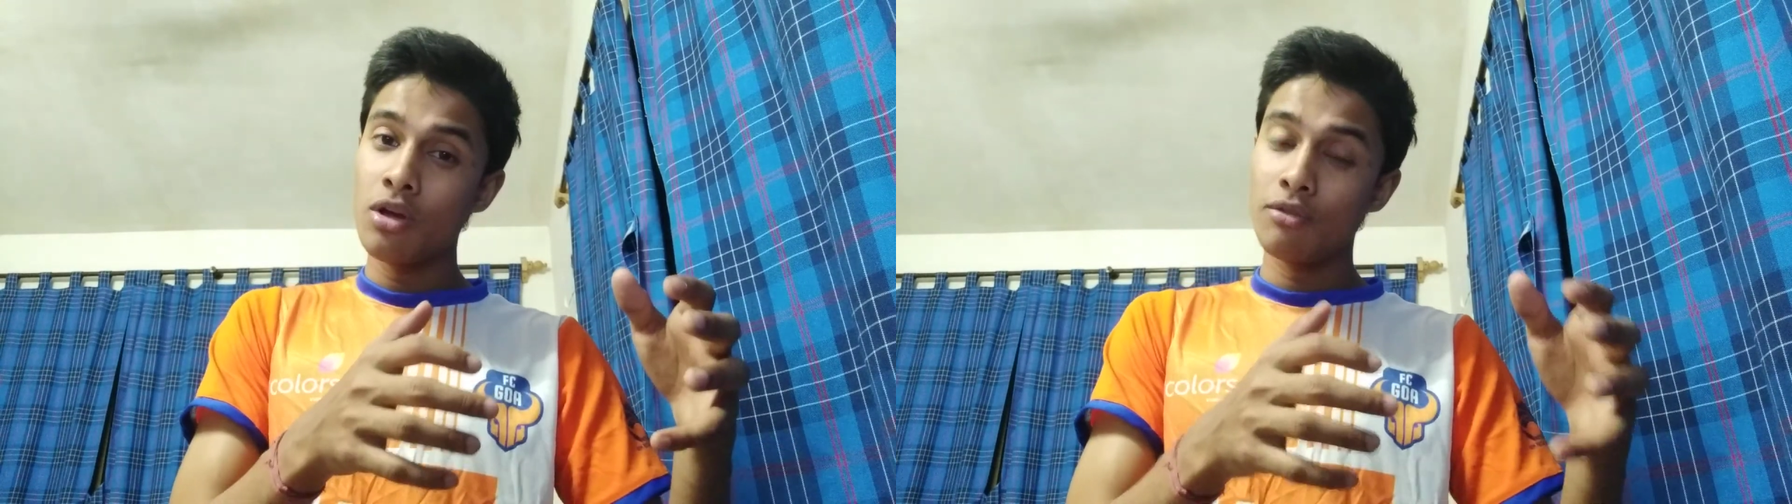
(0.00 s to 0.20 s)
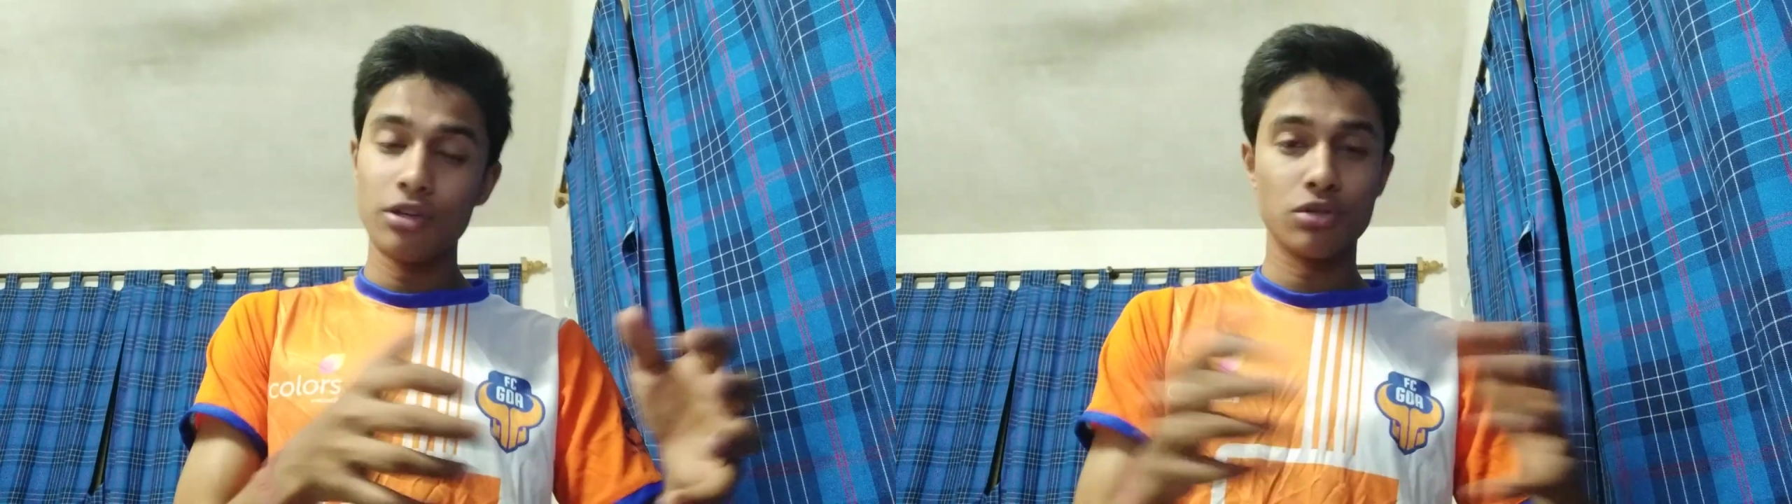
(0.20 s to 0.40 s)

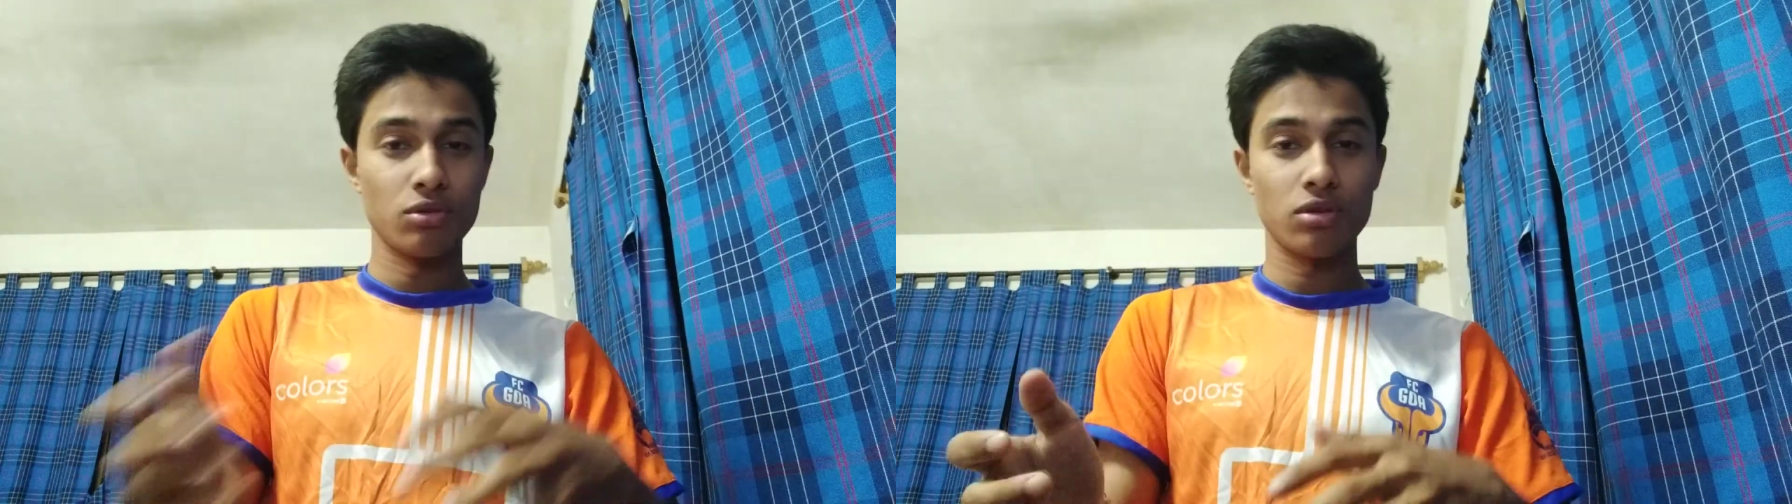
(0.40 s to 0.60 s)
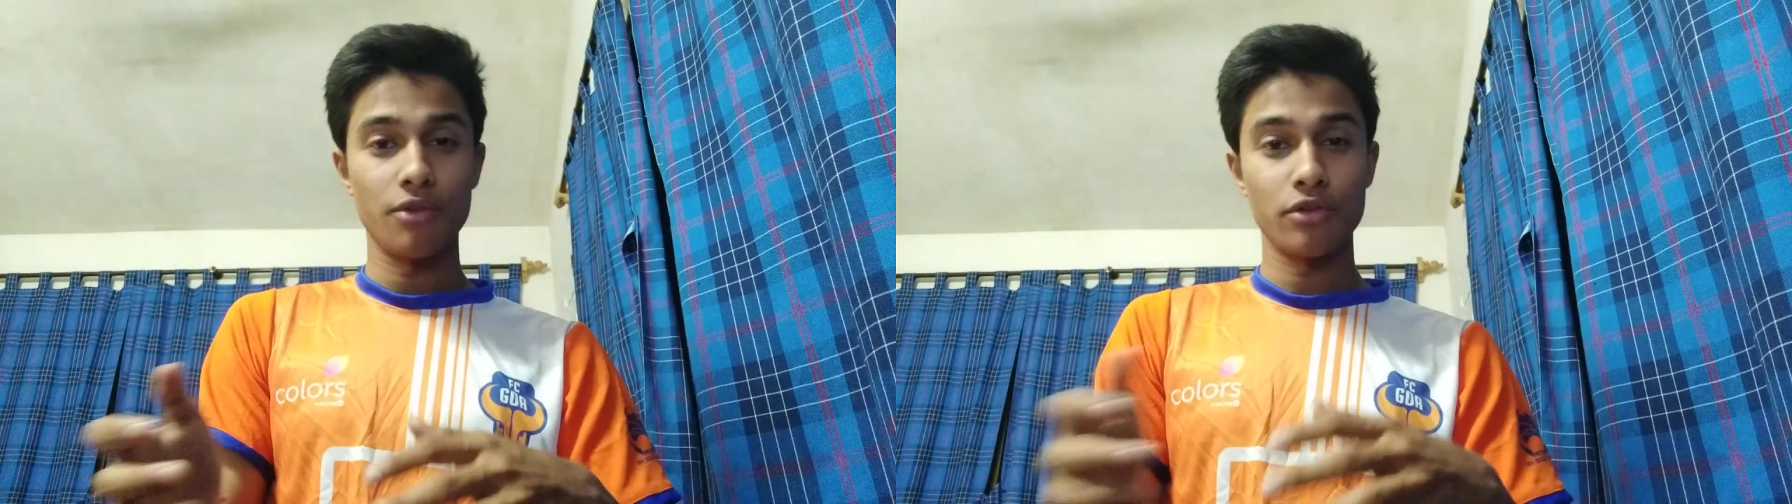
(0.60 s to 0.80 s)
we
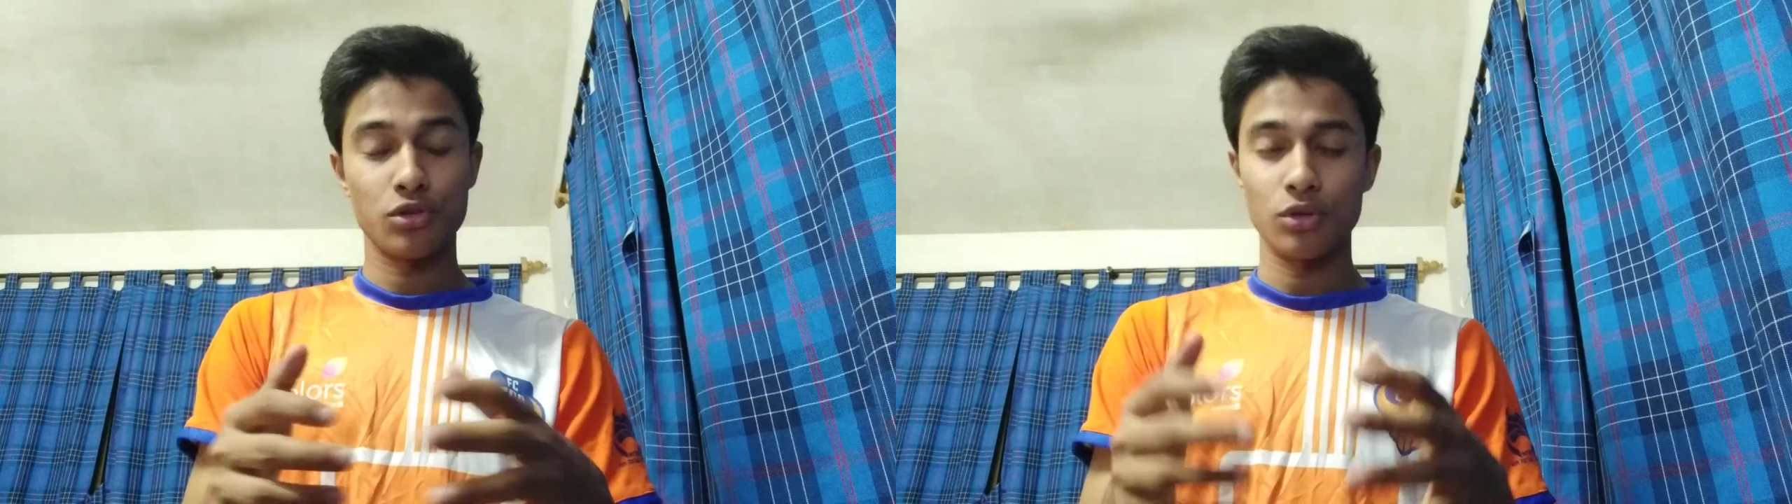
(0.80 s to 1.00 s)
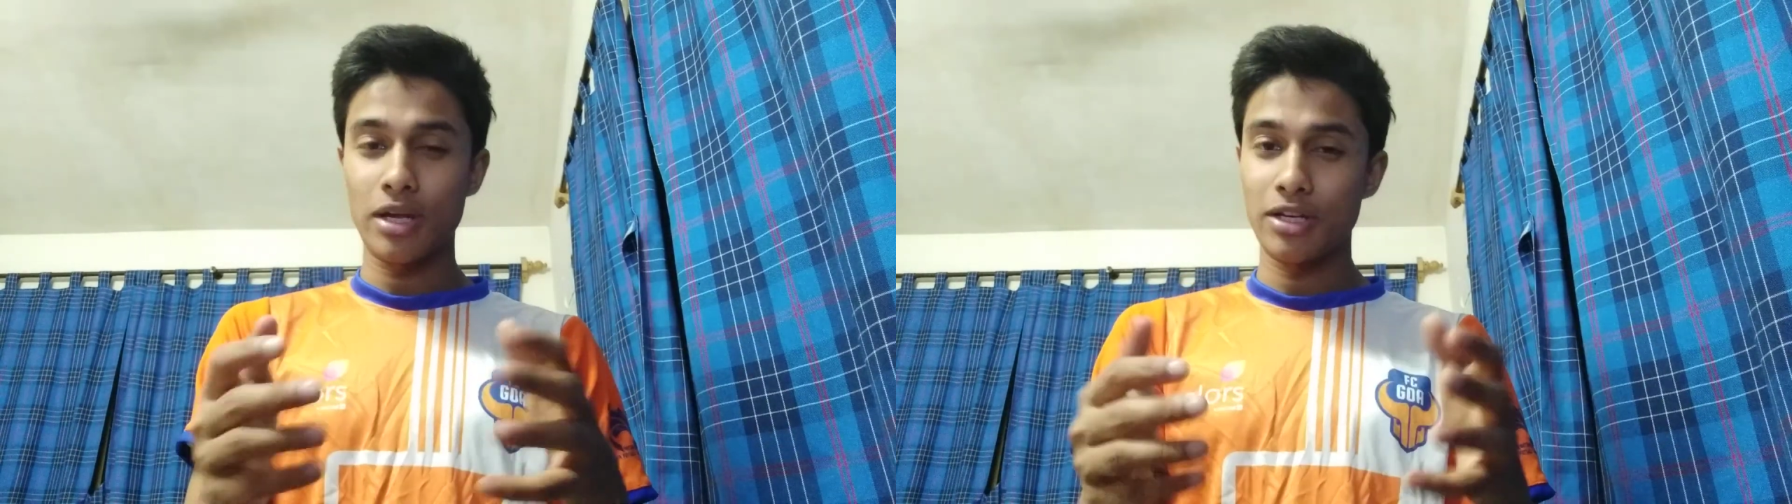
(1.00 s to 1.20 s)
should cover
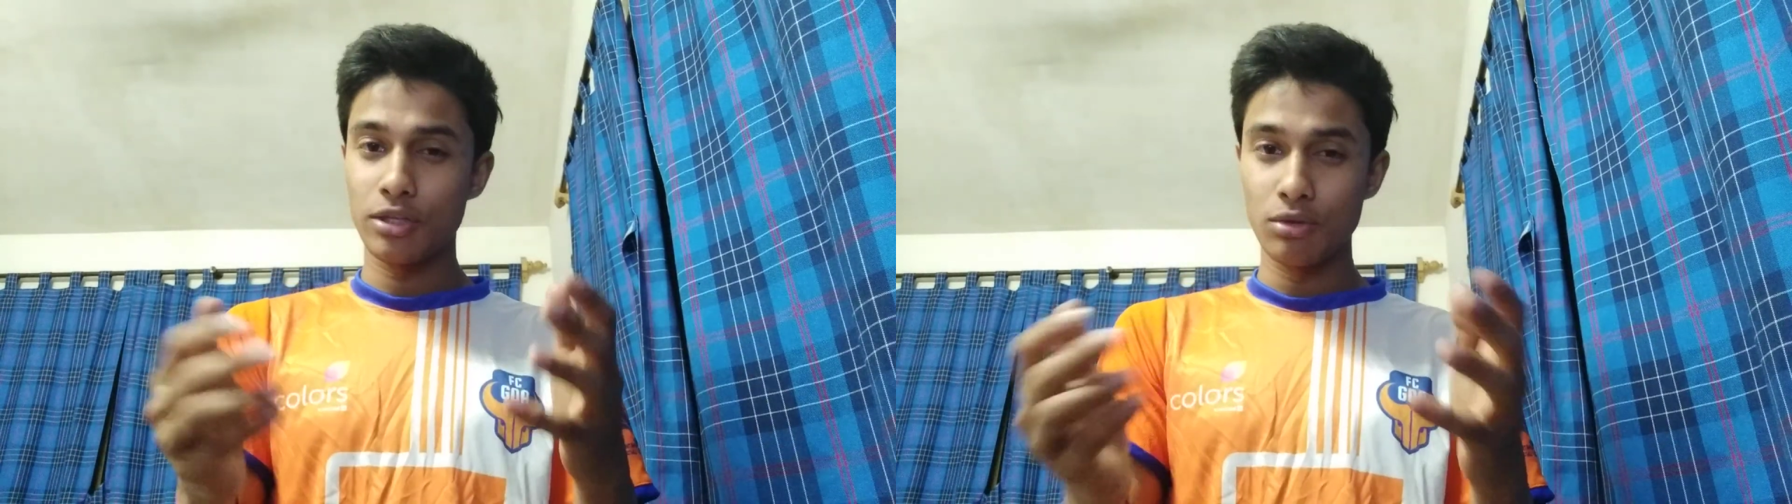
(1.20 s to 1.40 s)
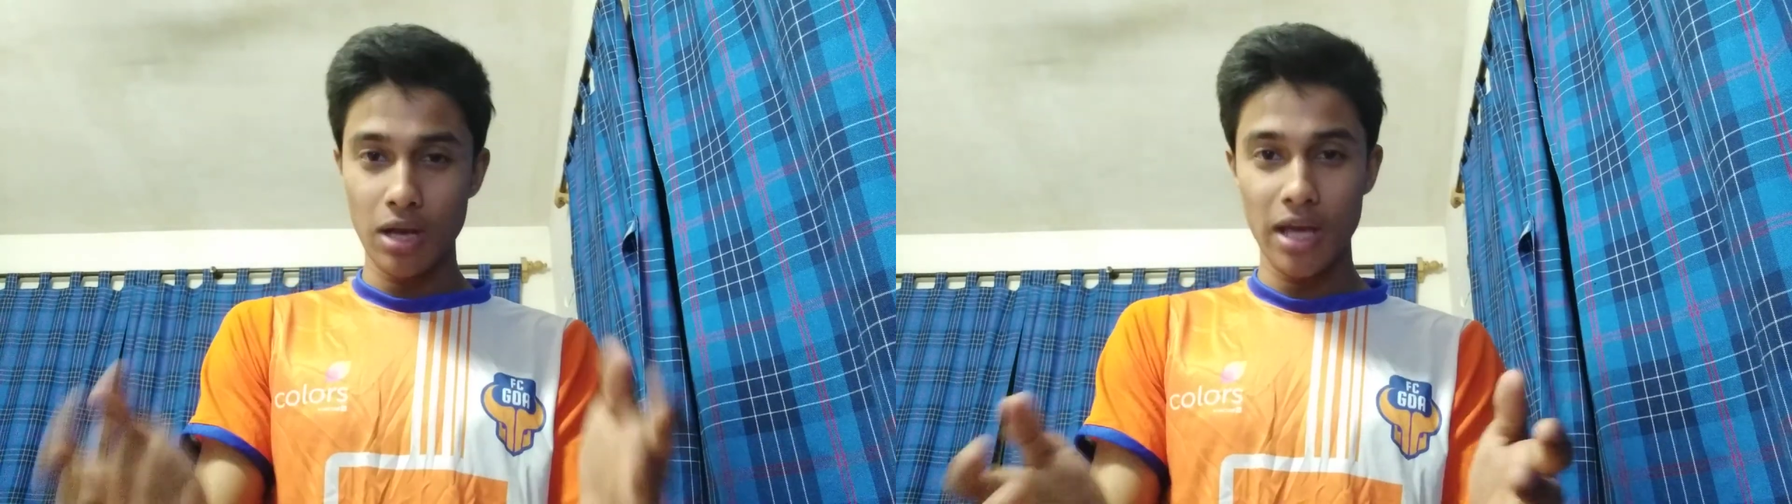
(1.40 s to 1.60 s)
so that
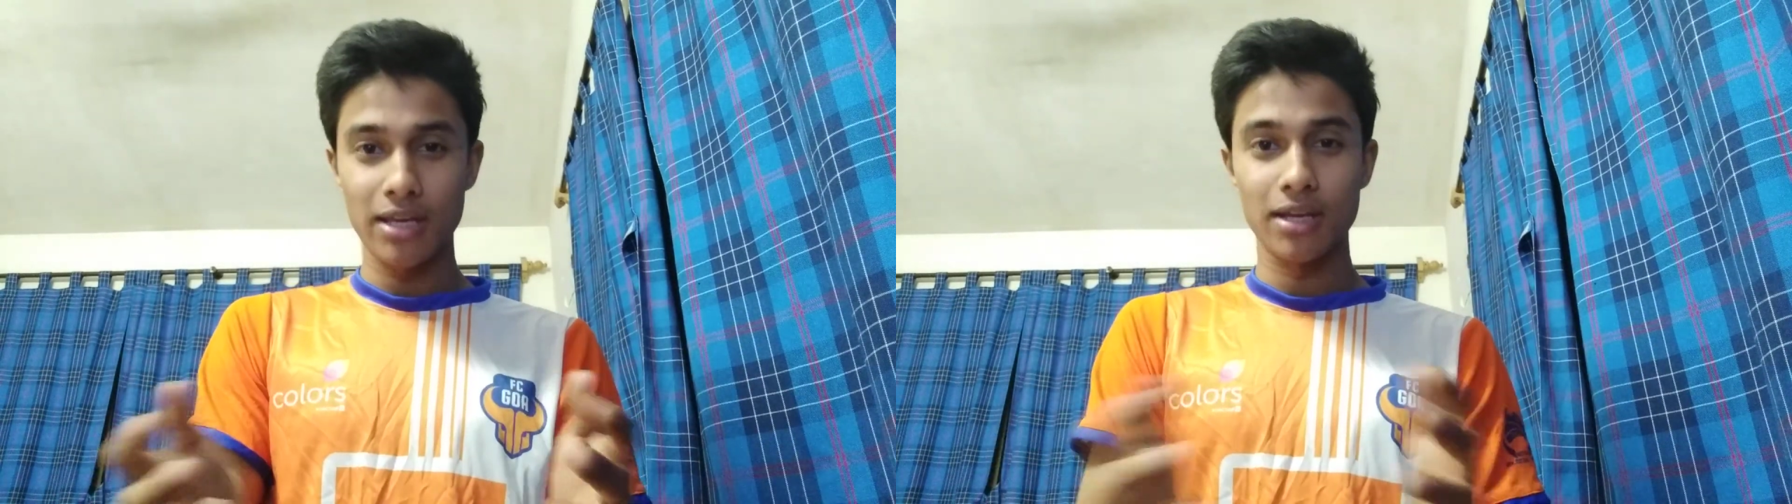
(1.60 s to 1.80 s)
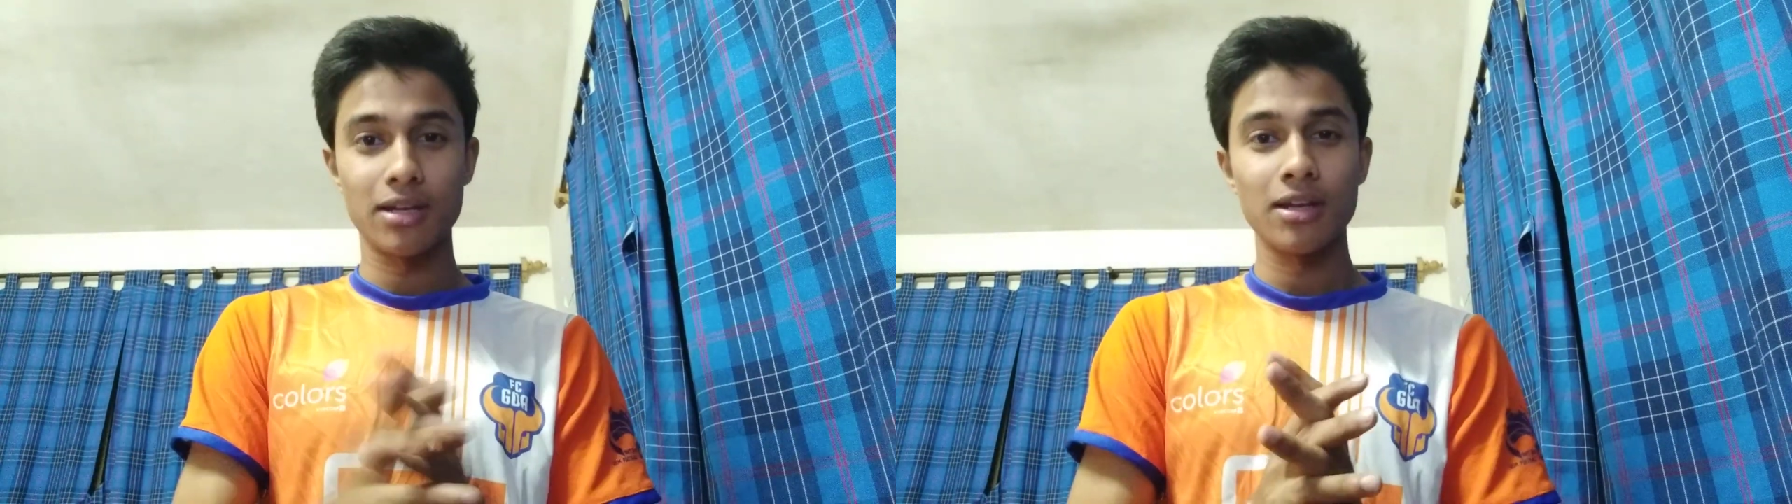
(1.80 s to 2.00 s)
you
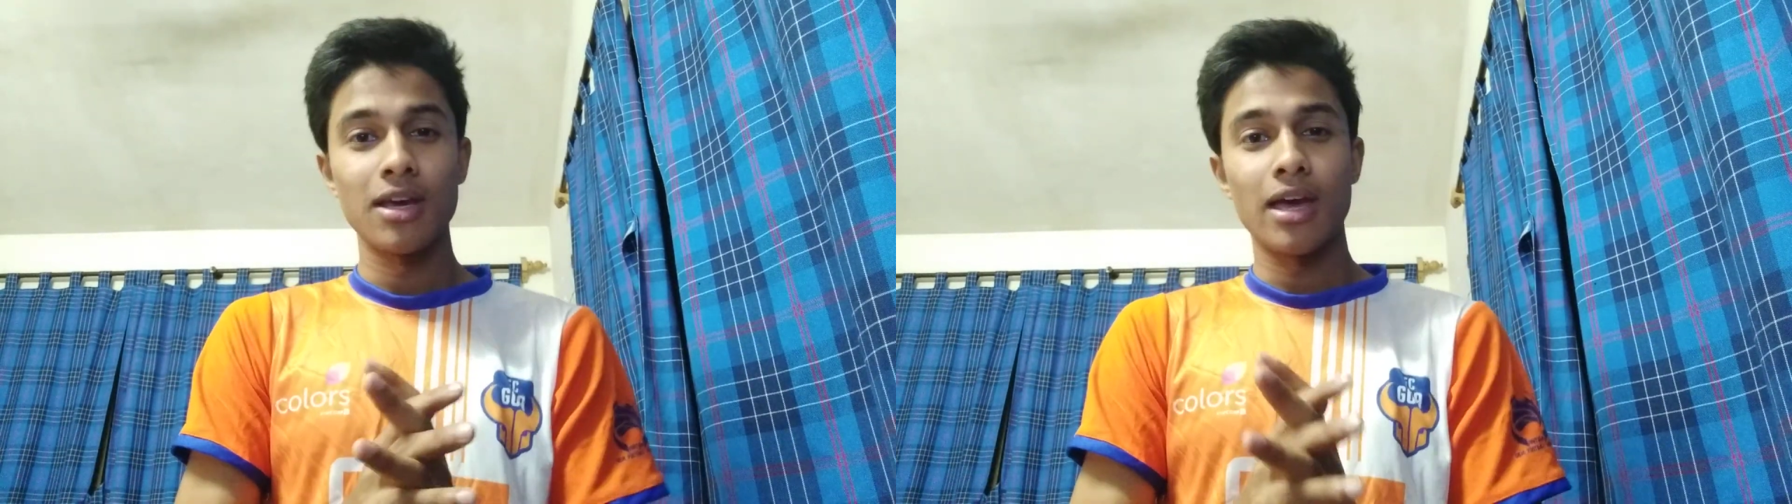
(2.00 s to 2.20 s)
like it